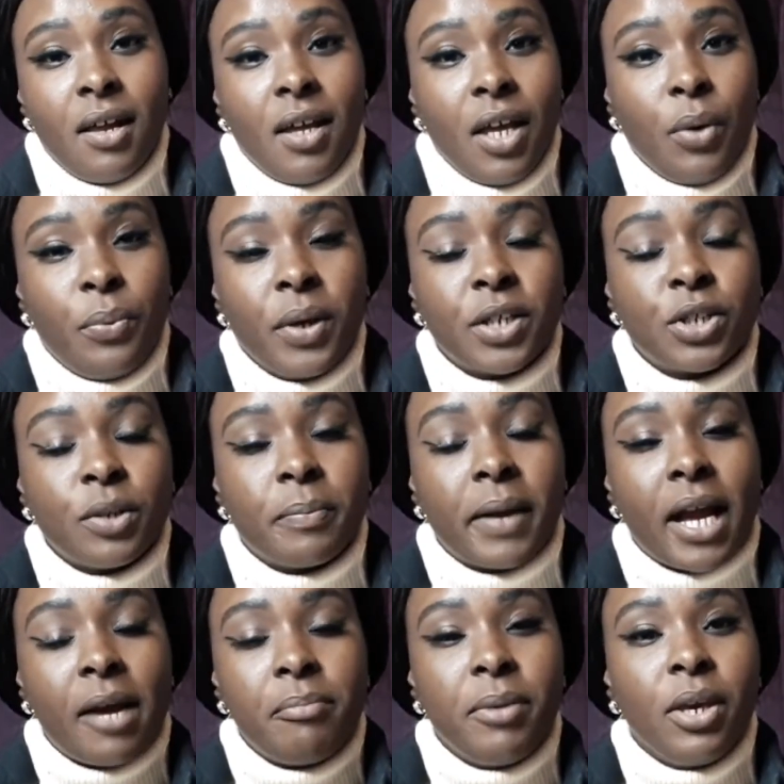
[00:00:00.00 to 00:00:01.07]
workshop
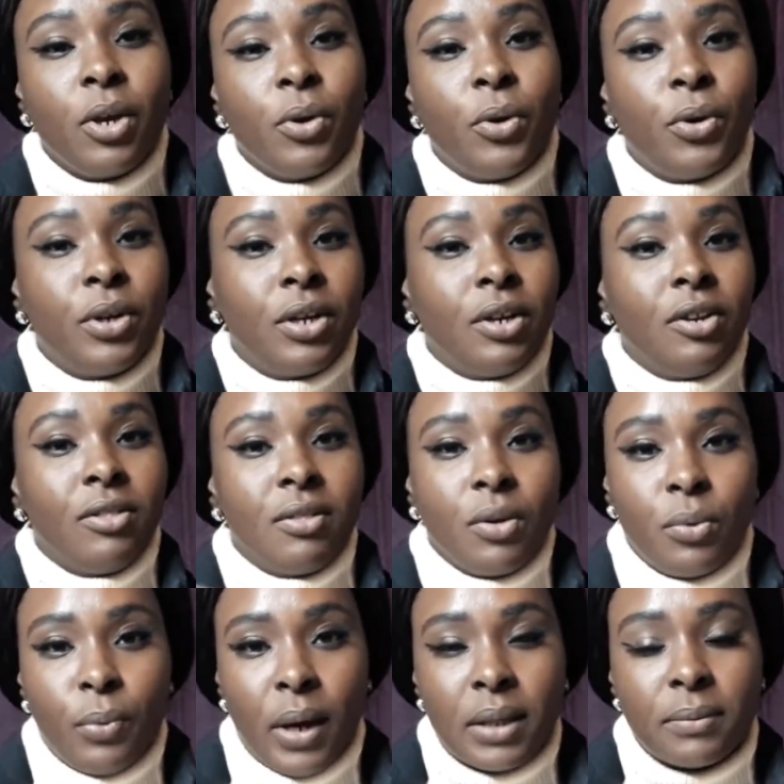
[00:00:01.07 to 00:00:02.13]
coming on the
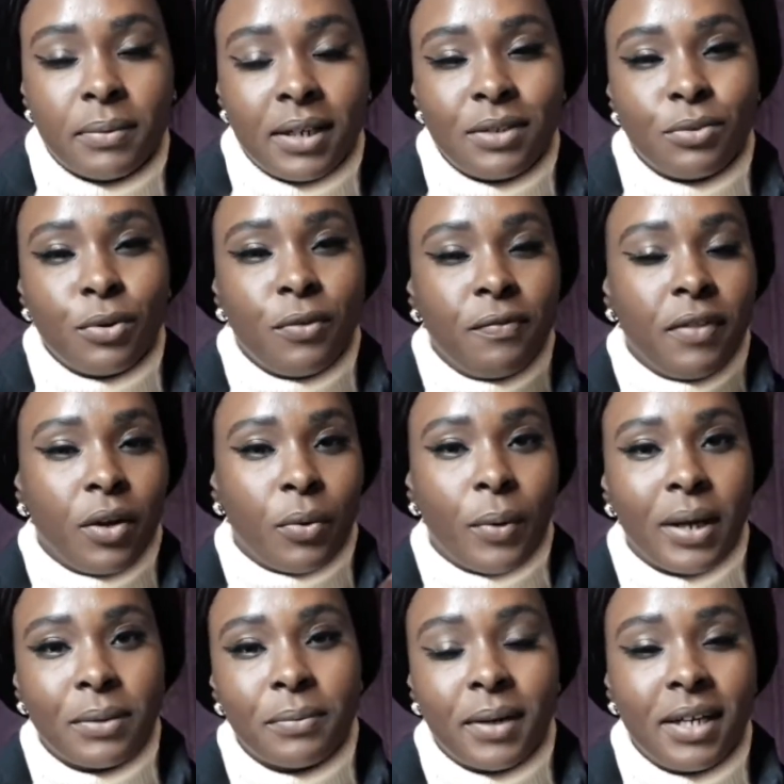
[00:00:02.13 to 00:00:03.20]

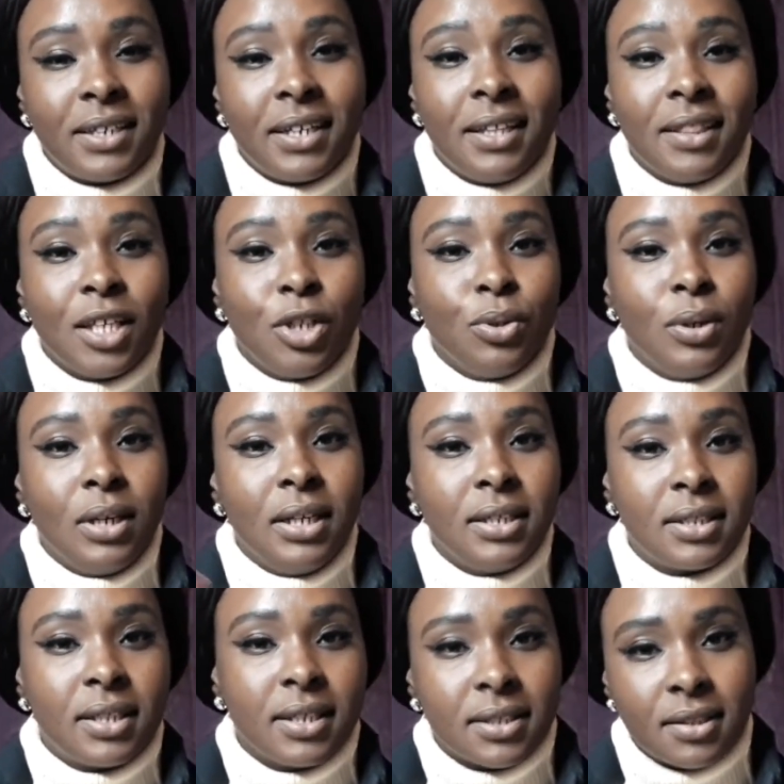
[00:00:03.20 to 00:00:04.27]
what, and then you
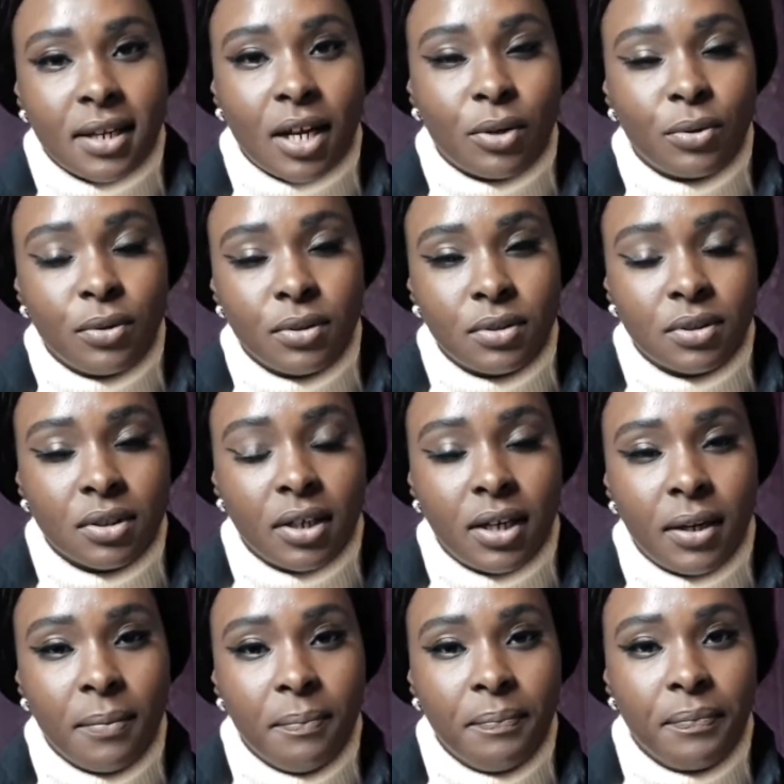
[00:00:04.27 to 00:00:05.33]
list the struggles
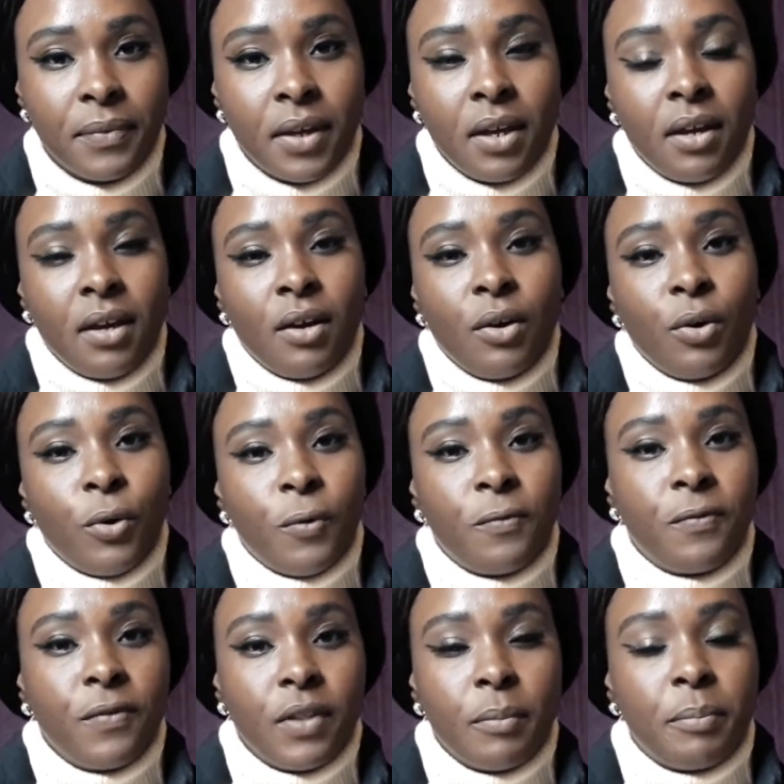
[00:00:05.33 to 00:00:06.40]

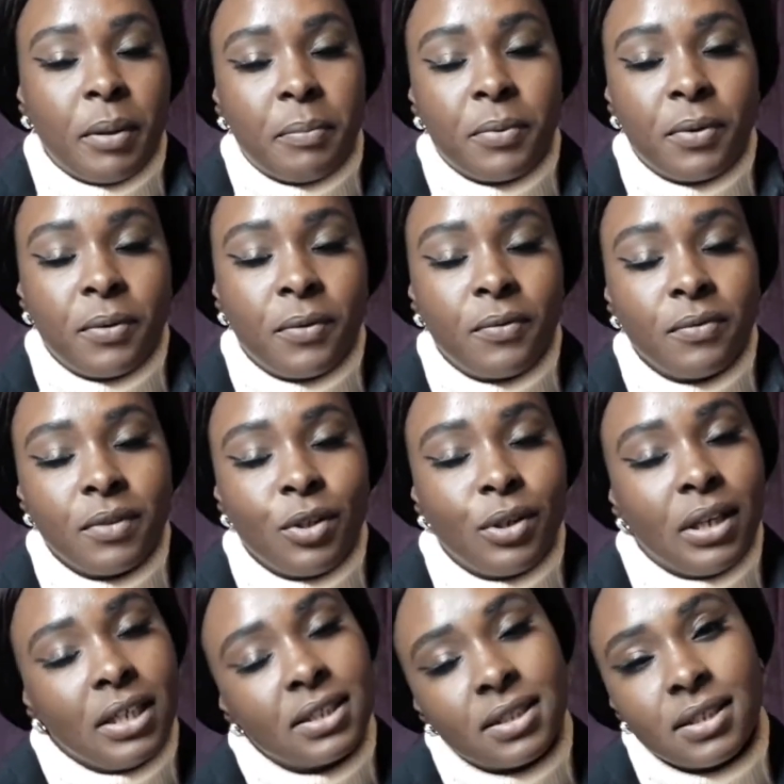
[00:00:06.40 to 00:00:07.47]
of the people. You
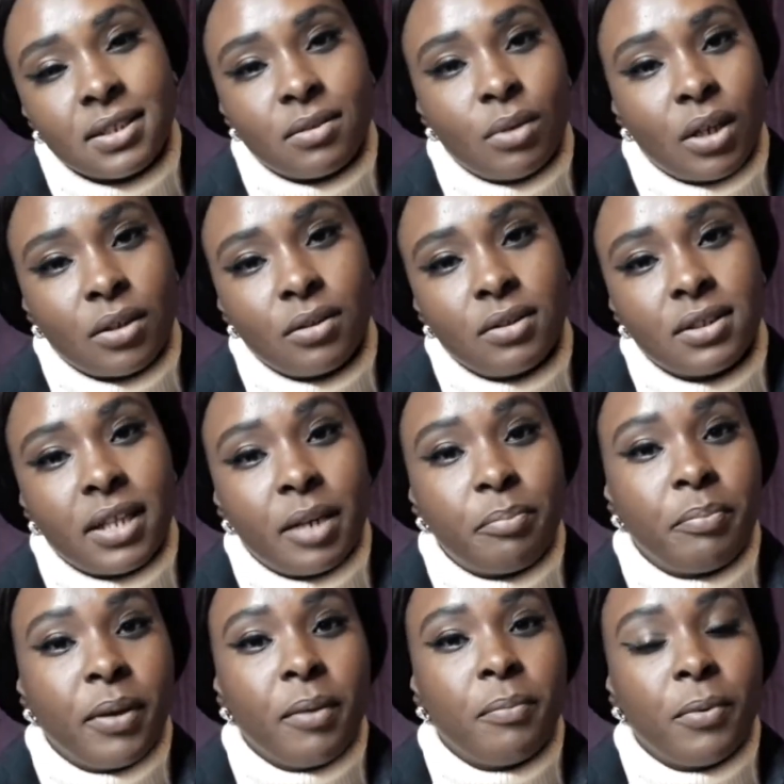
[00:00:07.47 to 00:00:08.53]
list the struggles that
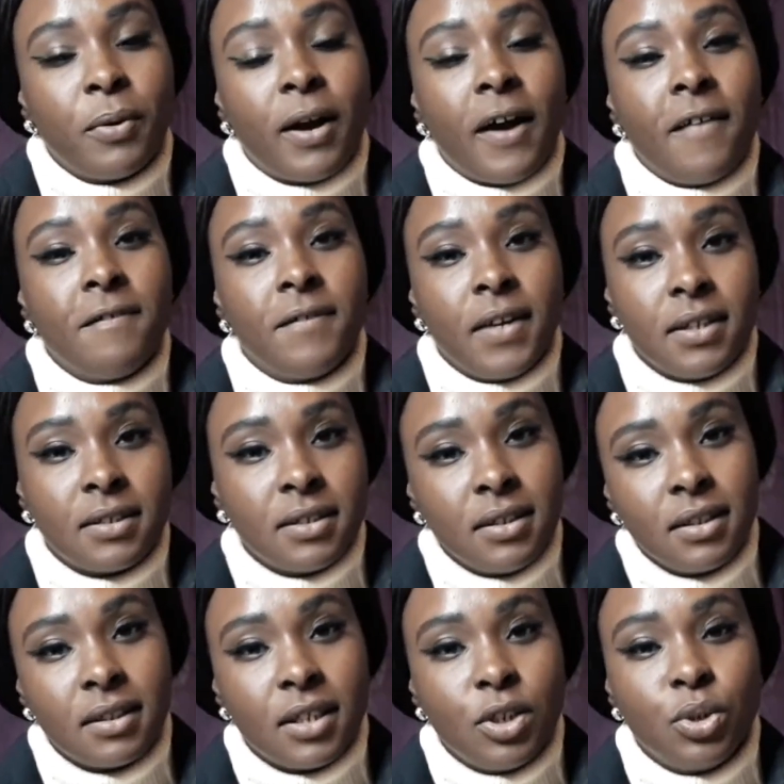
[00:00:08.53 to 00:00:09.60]
people are facing
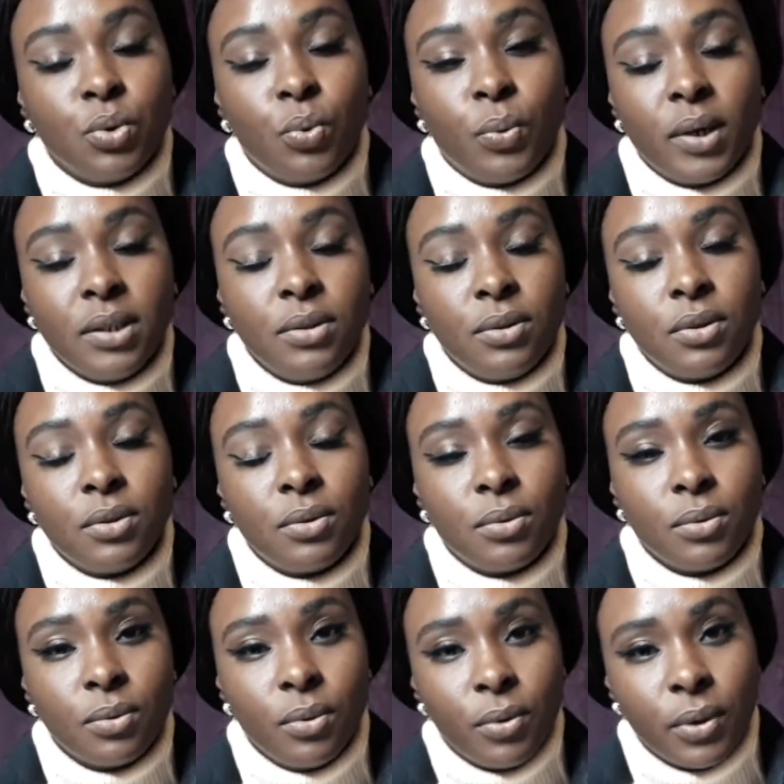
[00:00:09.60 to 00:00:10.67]
that you want to
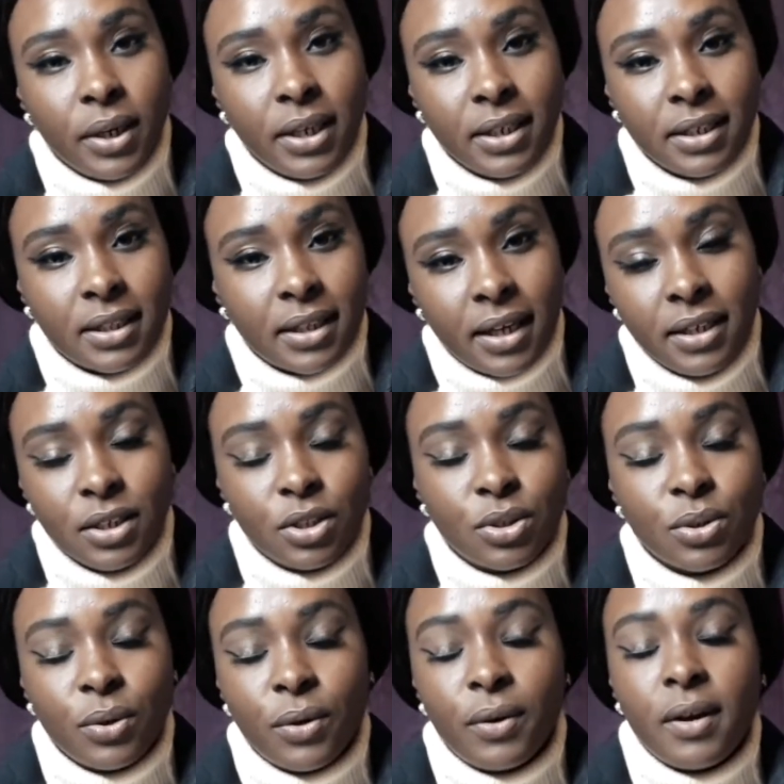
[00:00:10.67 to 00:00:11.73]
go and attend.
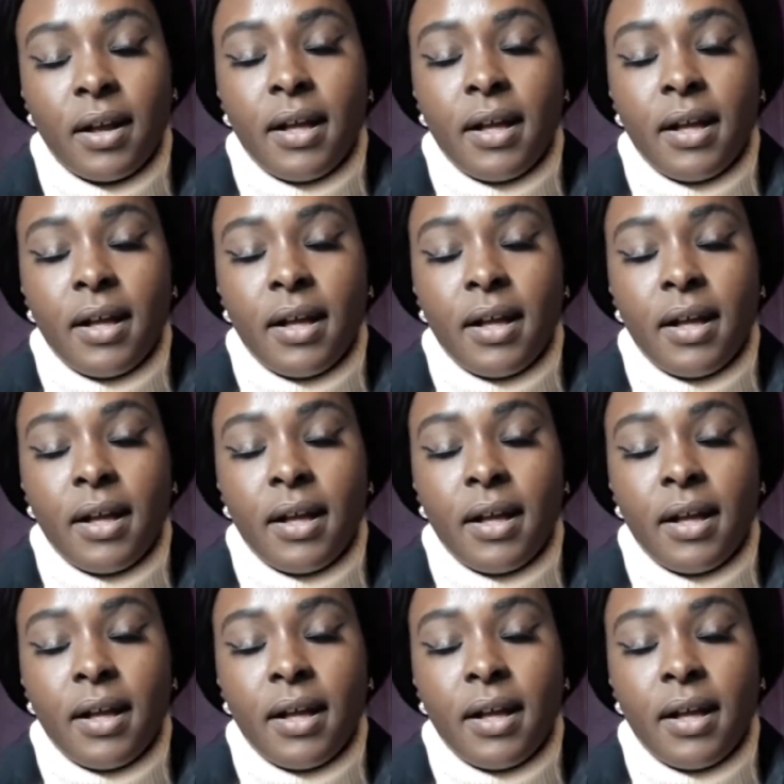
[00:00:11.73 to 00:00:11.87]
So